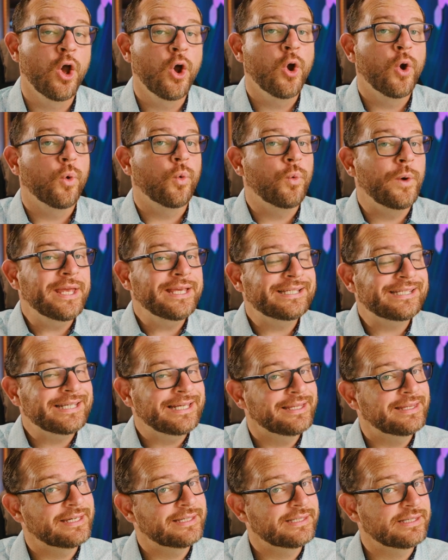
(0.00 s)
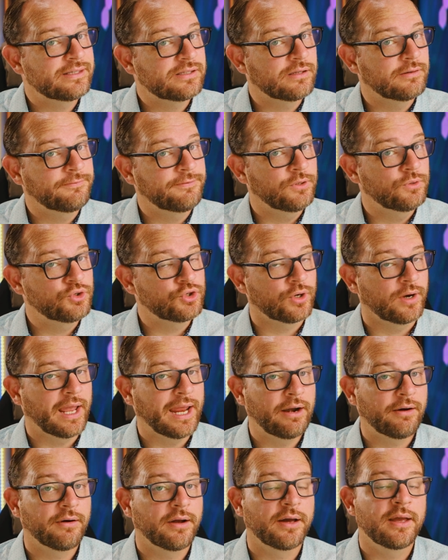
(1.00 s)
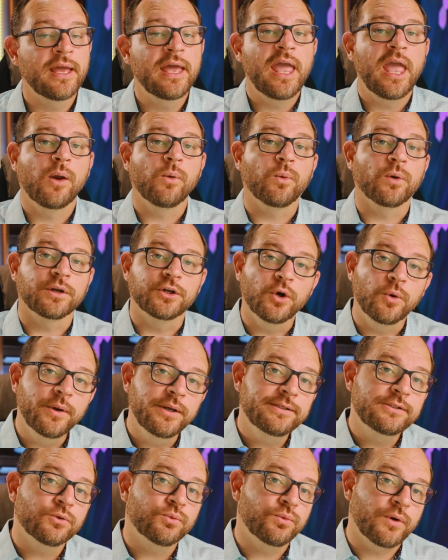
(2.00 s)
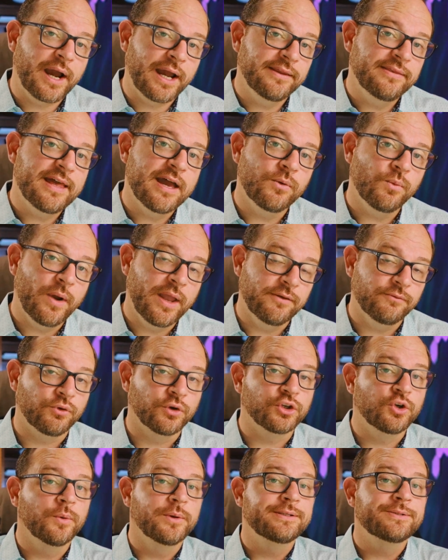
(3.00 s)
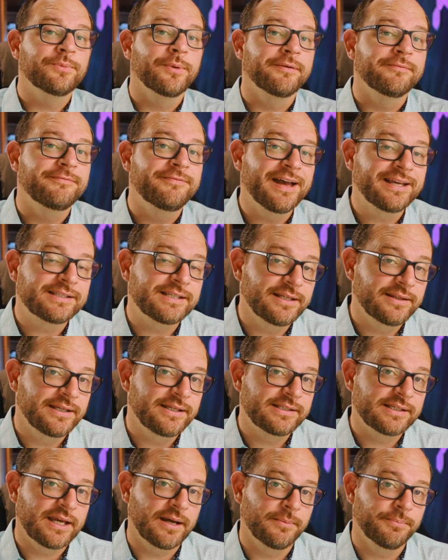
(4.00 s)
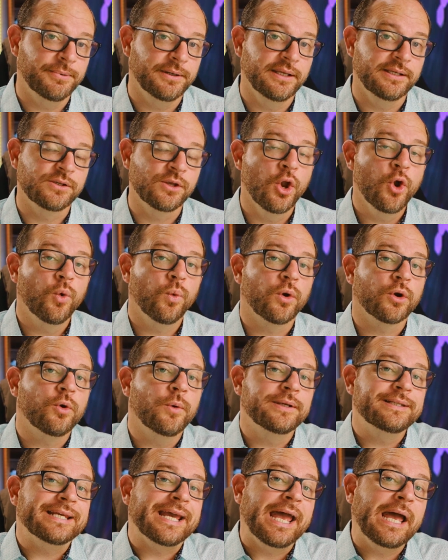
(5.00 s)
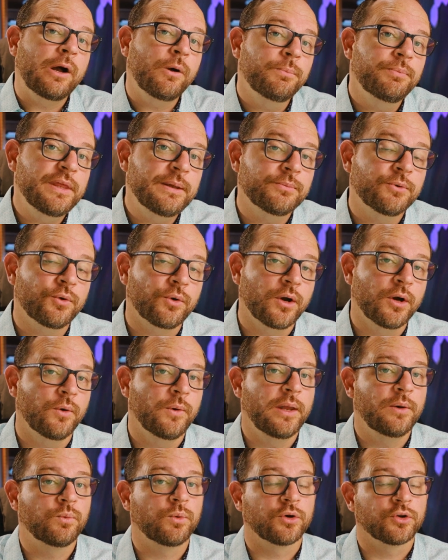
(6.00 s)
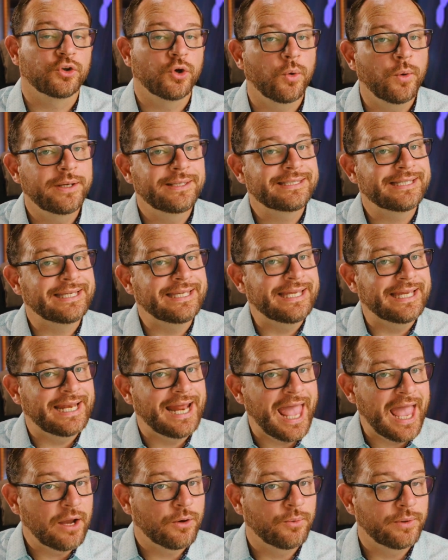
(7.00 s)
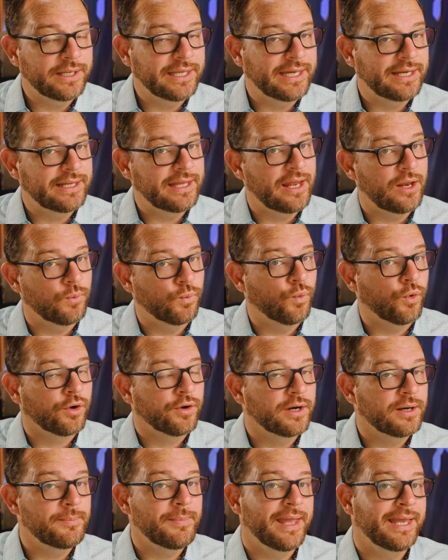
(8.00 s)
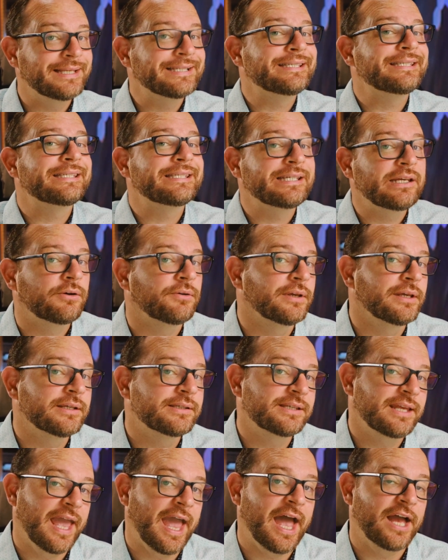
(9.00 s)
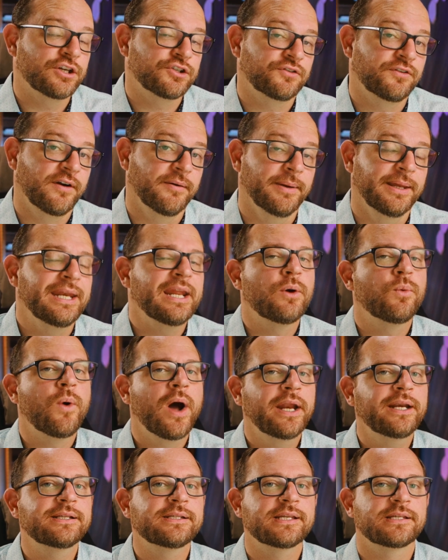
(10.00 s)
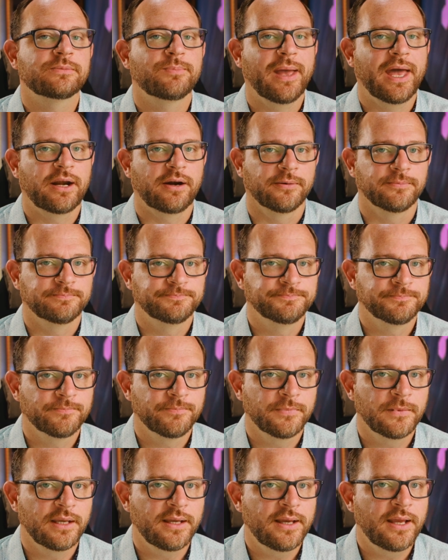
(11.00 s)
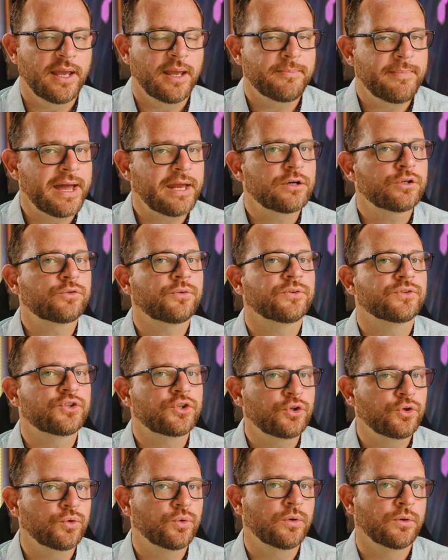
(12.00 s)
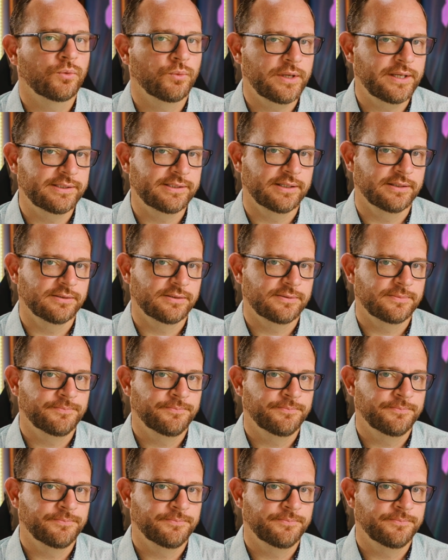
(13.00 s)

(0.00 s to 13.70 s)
We see this as the future era and we're going to ride that wave. We're going to invest in these companies. We're going to help them grow and we're going to get equity in it and we're going to make serious cash from it. Now, why does this matter? It matters for two reasons.